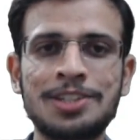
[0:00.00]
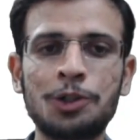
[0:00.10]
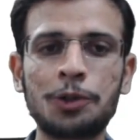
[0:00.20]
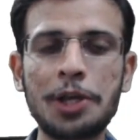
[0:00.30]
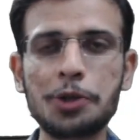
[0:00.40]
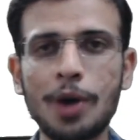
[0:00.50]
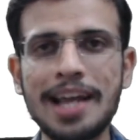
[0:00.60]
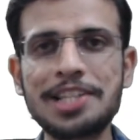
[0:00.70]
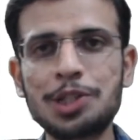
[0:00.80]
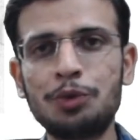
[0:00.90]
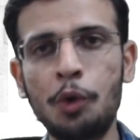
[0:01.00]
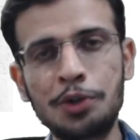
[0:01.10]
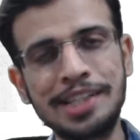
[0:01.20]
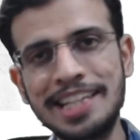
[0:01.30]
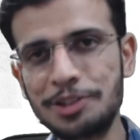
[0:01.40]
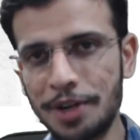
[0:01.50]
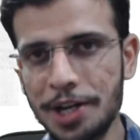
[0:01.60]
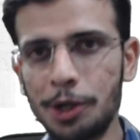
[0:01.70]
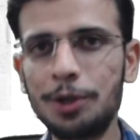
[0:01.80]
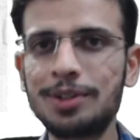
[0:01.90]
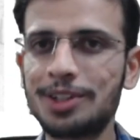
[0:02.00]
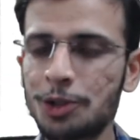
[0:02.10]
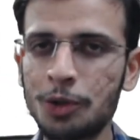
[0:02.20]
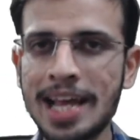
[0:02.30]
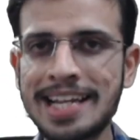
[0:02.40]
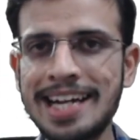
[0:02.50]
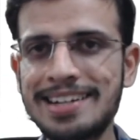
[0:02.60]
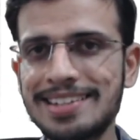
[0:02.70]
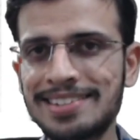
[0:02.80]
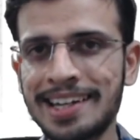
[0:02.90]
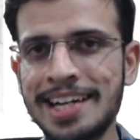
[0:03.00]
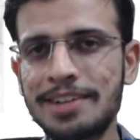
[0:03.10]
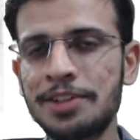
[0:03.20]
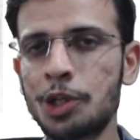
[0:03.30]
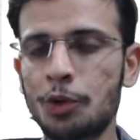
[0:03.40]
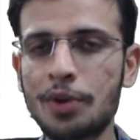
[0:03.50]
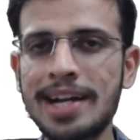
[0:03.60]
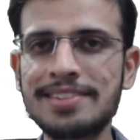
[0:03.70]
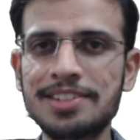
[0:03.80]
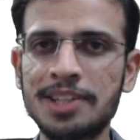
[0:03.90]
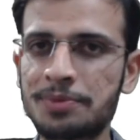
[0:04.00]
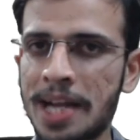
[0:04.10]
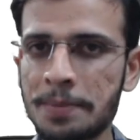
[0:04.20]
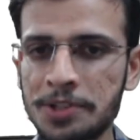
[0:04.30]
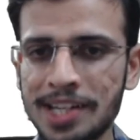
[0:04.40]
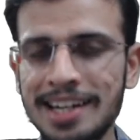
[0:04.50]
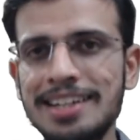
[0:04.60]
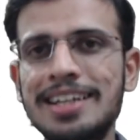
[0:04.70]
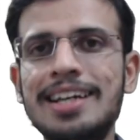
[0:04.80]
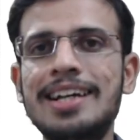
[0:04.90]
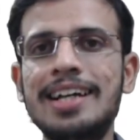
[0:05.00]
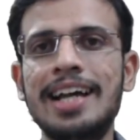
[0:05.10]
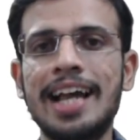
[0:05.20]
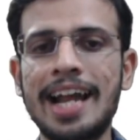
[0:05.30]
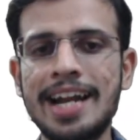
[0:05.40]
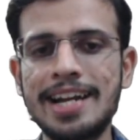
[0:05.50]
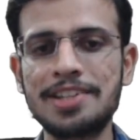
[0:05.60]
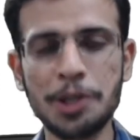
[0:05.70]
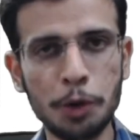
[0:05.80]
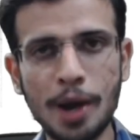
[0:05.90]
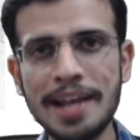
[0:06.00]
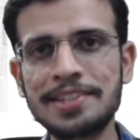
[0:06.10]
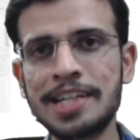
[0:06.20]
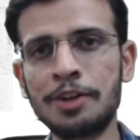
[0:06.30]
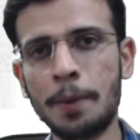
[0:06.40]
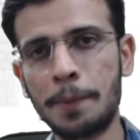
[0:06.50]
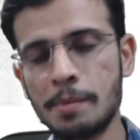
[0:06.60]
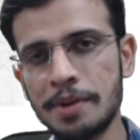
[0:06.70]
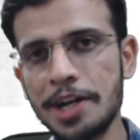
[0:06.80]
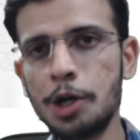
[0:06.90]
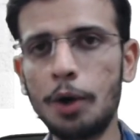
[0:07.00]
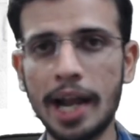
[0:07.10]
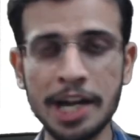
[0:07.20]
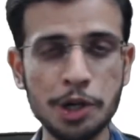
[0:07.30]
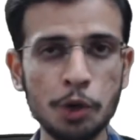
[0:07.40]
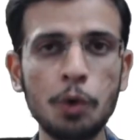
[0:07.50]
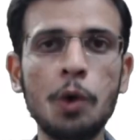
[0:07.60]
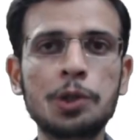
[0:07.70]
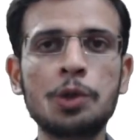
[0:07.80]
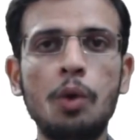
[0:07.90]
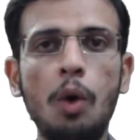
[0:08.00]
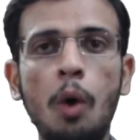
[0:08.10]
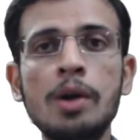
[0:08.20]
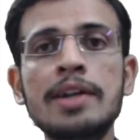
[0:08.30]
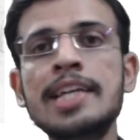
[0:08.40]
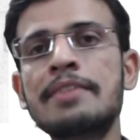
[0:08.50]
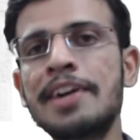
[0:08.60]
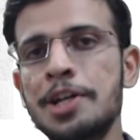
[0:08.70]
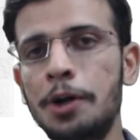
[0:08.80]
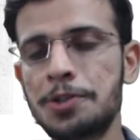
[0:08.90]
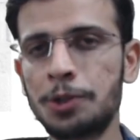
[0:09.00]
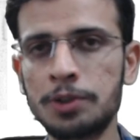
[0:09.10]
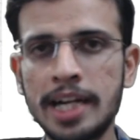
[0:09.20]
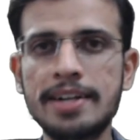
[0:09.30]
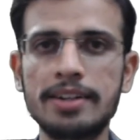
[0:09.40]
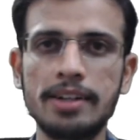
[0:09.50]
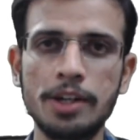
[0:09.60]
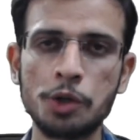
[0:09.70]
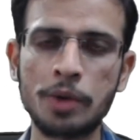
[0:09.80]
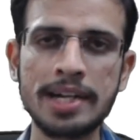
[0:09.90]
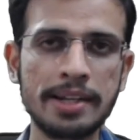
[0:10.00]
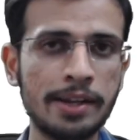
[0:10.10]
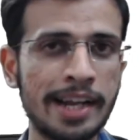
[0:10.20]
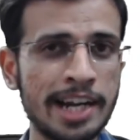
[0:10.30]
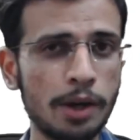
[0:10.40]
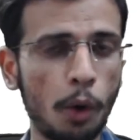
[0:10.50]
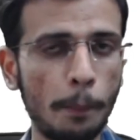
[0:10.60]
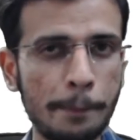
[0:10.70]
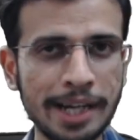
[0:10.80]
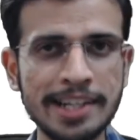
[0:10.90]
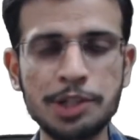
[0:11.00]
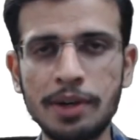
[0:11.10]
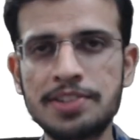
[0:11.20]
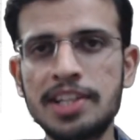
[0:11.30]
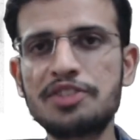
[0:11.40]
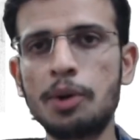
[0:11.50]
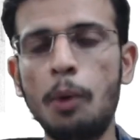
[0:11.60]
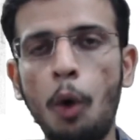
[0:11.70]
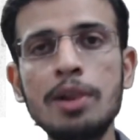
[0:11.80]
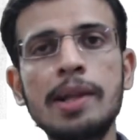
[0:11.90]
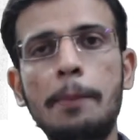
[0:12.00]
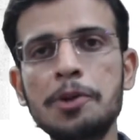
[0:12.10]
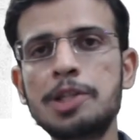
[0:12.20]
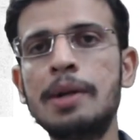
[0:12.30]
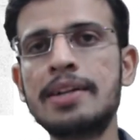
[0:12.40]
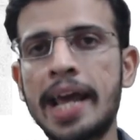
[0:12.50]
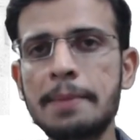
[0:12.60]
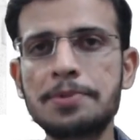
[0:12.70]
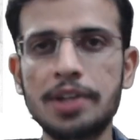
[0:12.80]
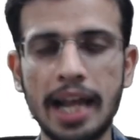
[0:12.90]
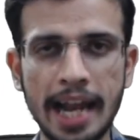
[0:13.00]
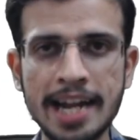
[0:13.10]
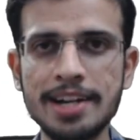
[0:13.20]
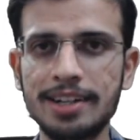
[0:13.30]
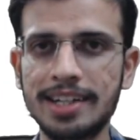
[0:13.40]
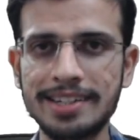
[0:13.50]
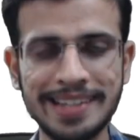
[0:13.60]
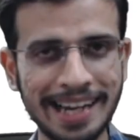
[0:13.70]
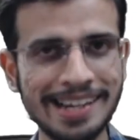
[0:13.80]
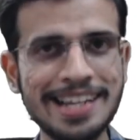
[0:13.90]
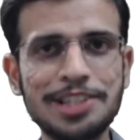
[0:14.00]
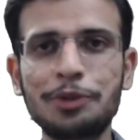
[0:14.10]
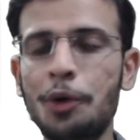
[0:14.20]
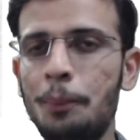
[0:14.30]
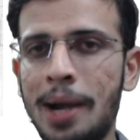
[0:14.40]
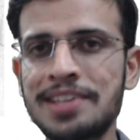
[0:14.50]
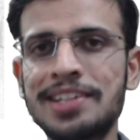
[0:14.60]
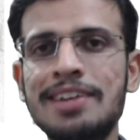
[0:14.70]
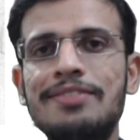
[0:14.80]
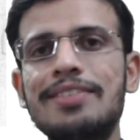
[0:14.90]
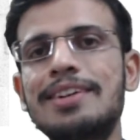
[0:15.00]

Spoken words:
So thank you guys for watching this video. Do like it, share it with your friends, subscribe to the channel, and see you guys in our upcoming video. And do go through all other videos so that you can get practice questions from all the possible types and techniques from myself,